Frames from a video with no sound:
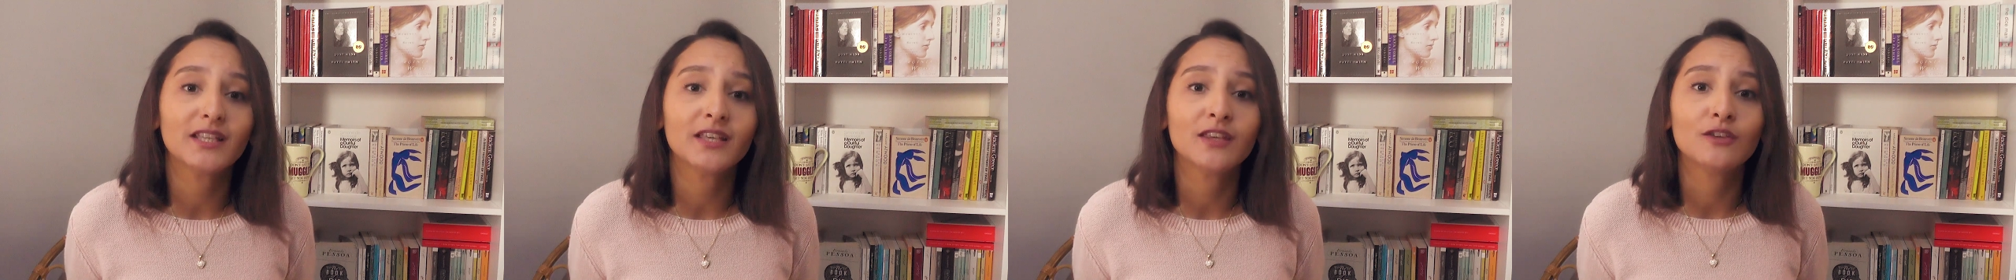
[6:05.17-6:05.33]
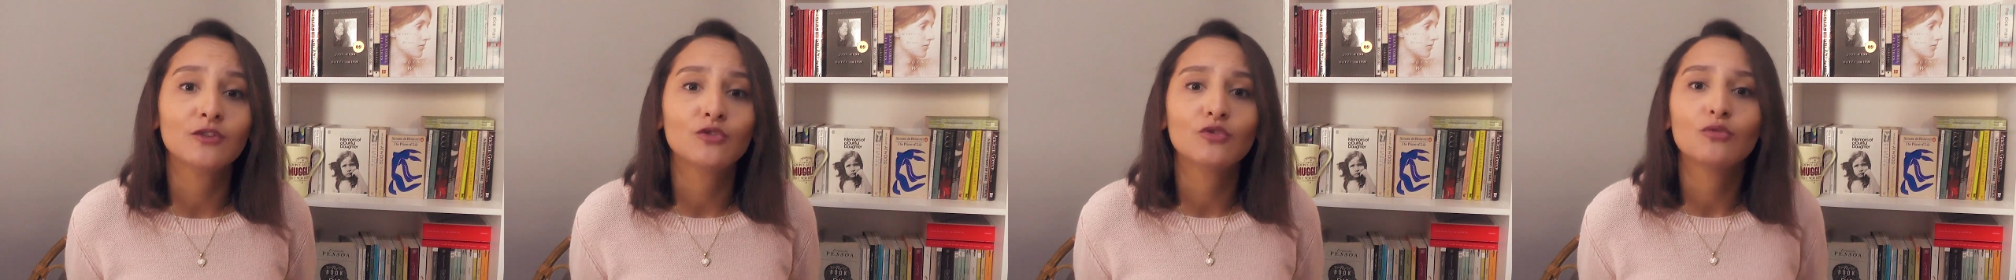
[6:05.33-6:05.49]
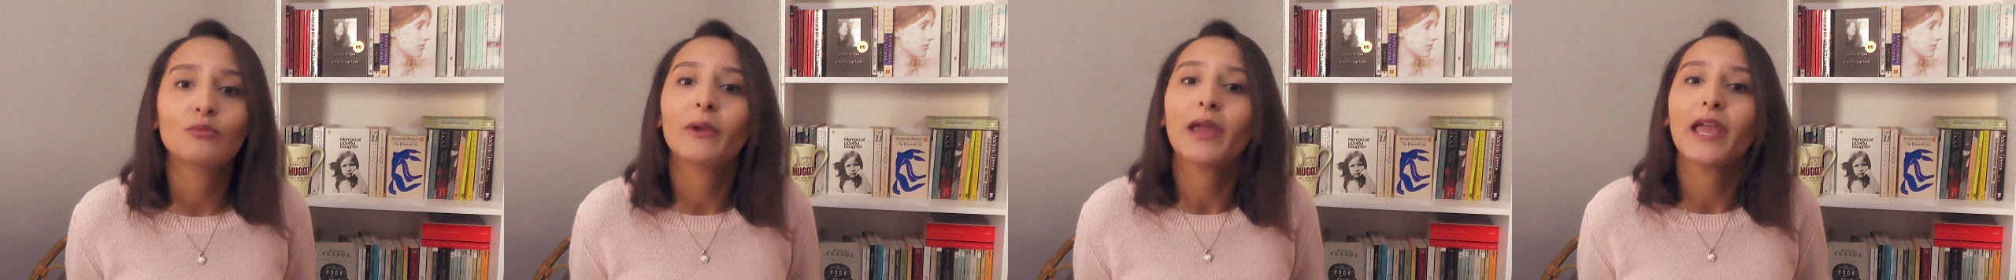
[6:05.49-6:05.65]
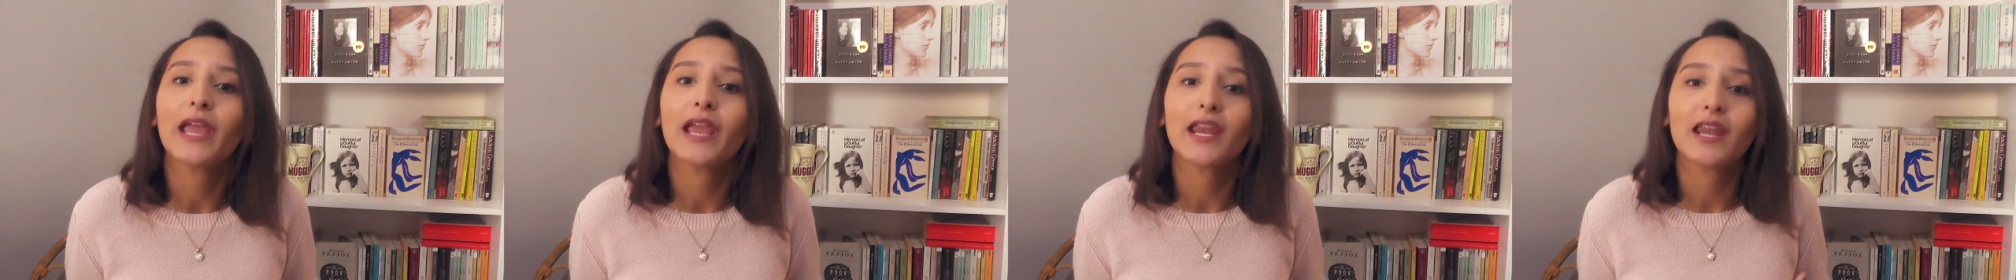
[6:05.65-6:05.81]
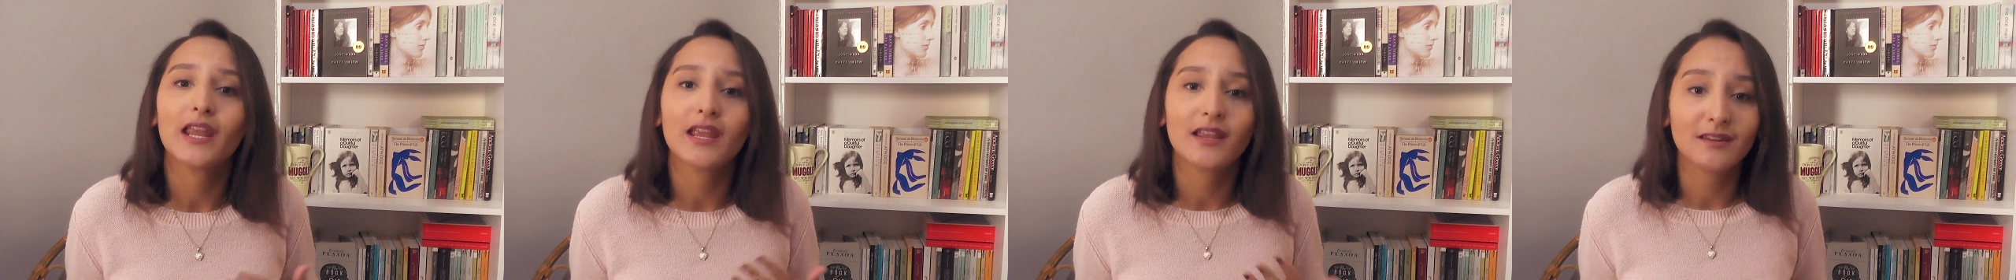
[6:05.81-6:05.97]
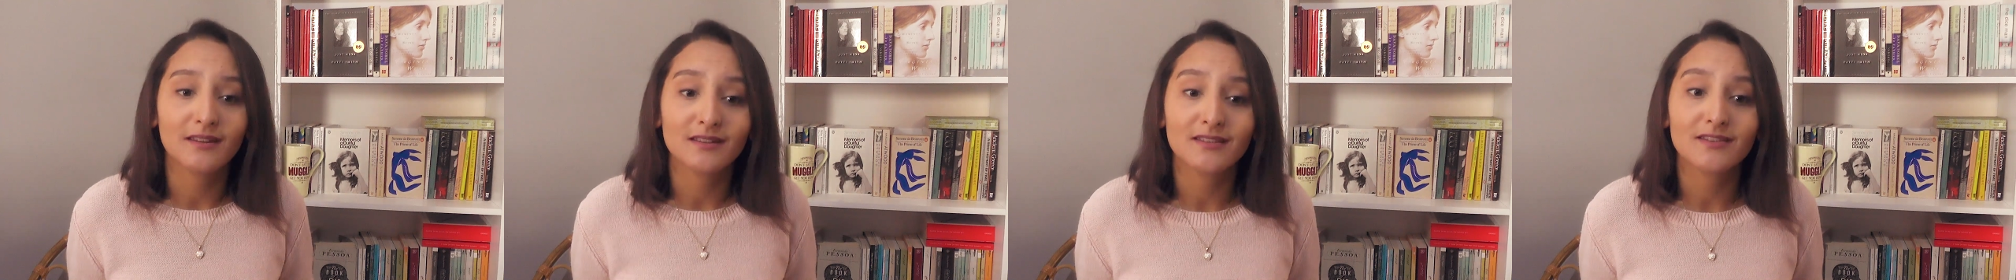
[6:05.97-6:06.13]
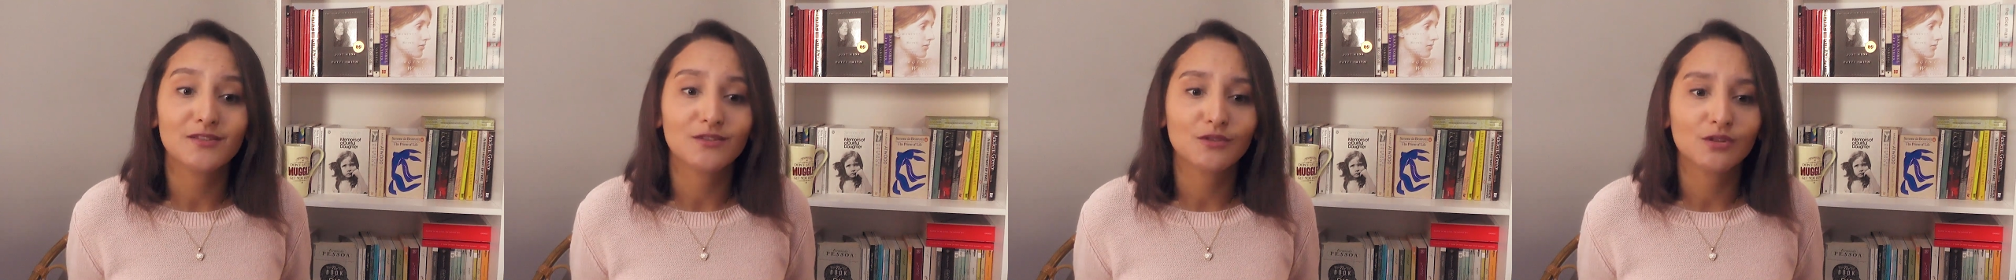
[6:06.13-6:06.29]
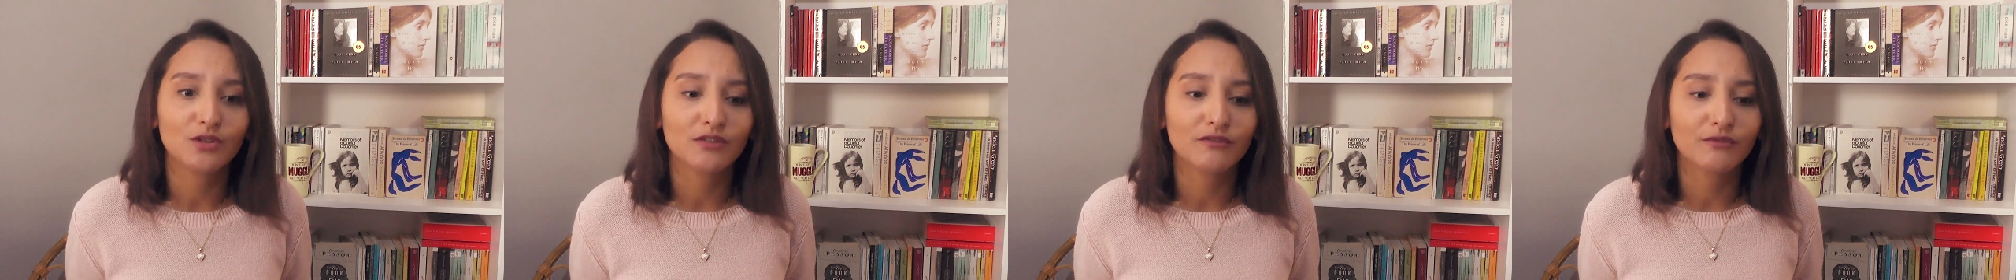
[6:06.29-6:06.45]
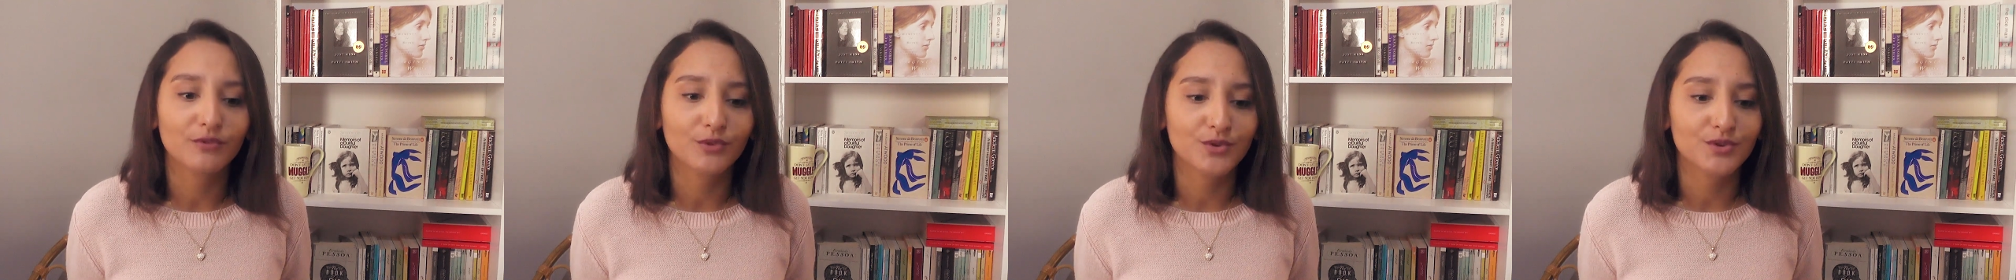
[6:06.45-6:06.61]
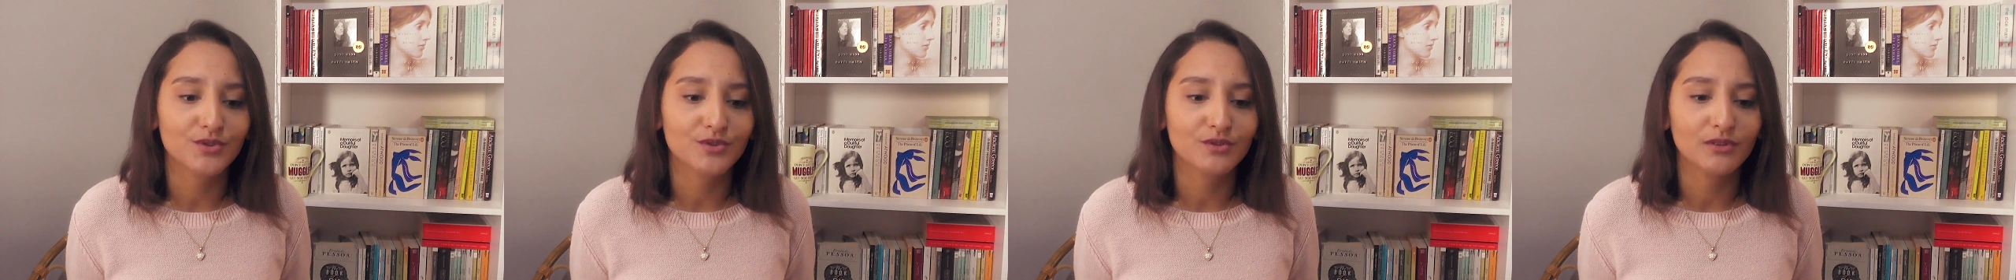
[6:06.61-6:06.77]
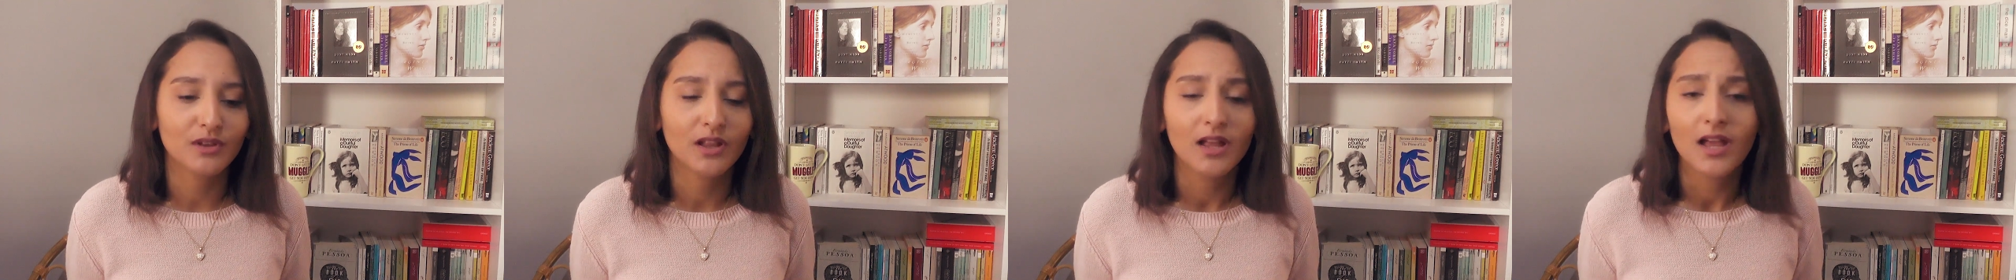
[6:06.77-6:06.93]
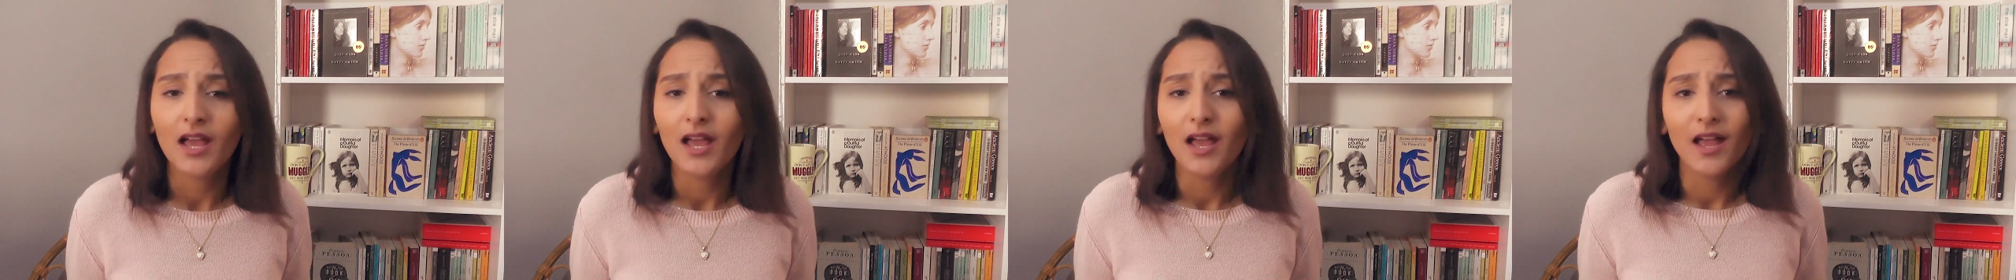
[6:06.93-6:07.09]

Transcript: humane and it's universal,